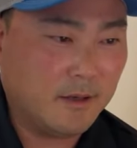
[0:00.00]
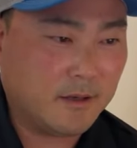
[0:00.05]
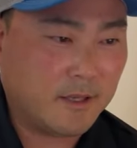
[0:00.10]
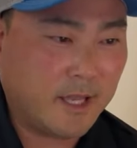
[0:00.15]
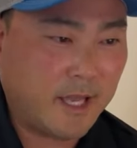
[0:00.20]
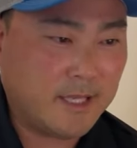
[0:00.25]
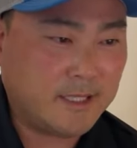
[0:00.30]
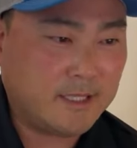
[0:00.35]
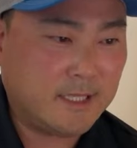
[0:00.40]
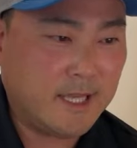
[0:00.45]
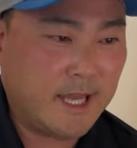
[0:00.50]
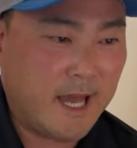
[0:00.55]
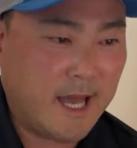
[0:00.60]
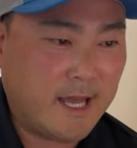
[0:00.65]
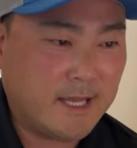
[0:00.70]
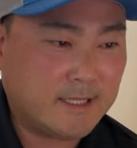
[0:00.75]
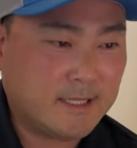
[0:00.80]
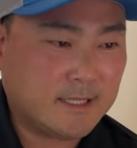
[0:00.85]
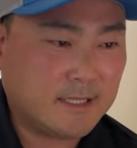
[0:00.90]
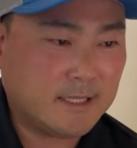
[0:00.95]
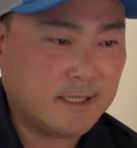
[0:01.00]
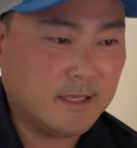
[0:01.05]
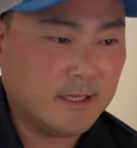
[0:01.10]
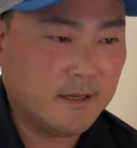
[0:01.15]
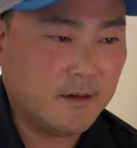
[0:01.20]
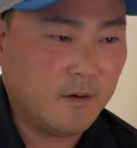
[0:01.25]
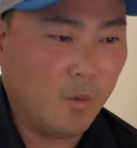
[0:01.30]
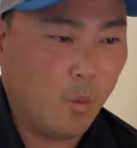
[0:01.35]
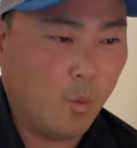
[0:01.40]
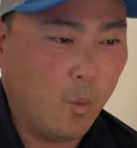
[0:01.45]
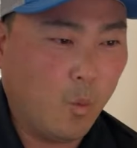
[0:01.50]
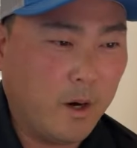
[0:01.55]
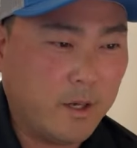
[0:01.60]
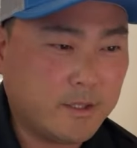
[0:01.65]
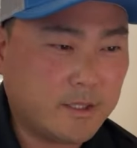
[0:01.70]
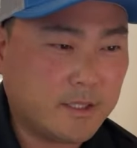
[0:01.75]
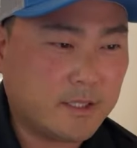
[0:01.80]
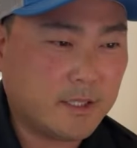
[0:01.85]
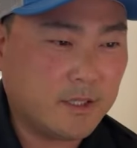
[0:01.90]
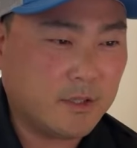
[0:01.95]
Casey asks,
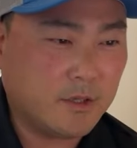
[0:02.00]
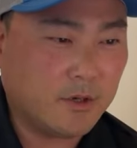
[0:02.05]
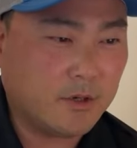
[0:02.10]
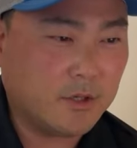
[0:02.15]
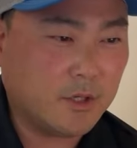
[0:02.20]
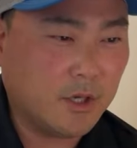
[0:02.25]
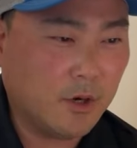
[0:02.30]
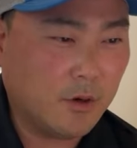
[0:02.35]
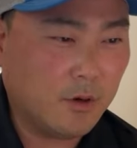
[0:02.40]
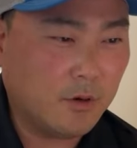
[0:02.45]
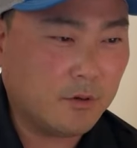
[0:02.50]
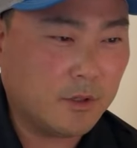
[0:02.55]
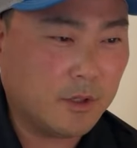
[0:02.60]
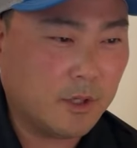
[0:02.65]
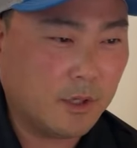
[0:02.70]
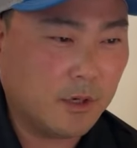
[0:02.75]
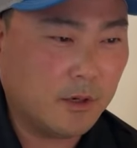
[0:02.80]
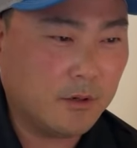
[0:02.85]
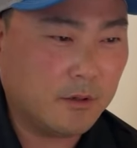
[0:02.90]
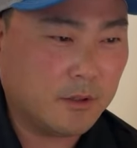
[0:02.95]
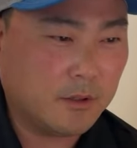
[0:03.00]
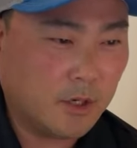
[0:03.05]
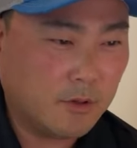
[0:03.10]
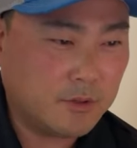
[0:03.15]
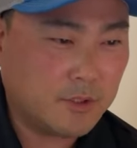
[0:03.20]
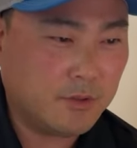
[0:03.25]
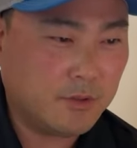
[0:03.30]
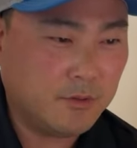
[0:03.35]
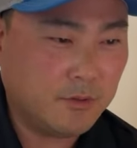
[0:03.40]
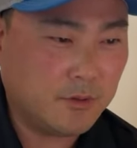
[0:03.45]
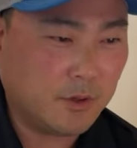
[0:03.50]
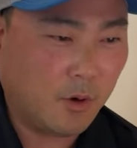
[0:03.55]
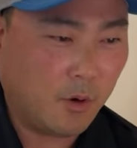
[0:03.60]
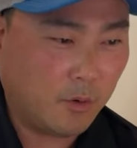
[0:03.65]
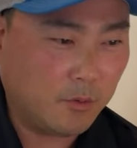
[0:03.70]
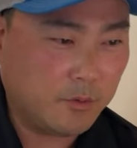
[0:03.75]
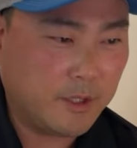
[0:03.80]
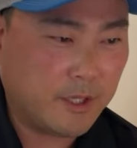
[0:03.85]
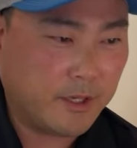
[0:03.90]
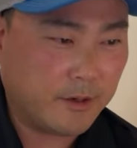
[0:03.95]
what's your go-to
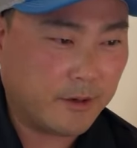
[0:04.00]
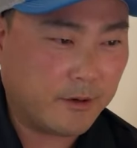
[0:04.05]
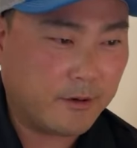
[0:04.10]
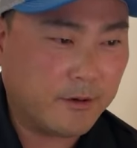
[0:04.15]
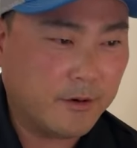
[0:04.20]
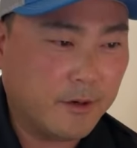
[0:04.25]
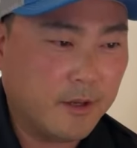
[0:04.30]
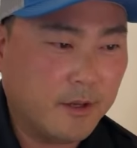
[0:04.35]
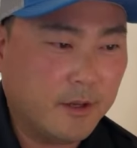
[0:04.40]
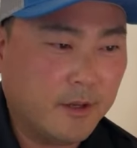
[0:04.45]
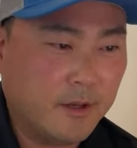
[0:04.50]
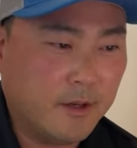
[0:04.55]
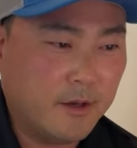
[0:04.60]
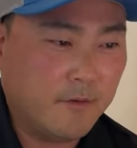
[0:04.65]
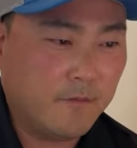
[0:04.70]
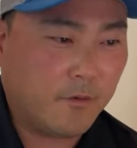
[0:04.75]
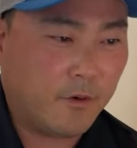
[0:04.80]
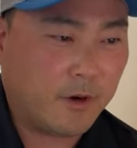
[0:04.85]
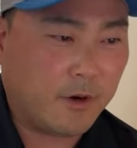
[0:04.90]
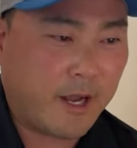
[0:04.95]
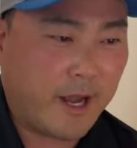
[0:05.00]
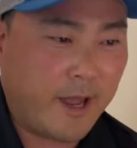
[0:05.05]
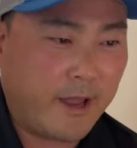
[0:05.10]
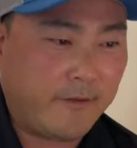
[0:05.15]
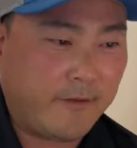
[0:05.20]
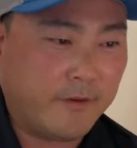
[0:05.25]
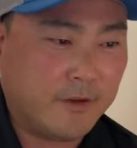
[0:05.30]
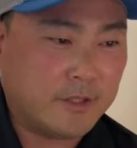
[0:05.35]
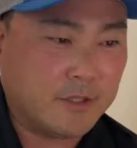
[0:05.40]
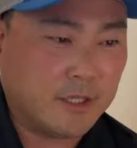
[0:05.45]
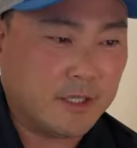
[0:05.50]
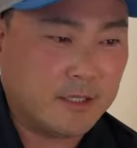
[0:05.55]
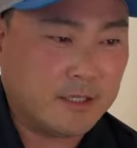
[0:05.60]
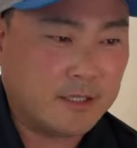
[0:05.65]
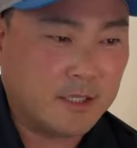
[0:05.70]
cold gear for kayak fishing?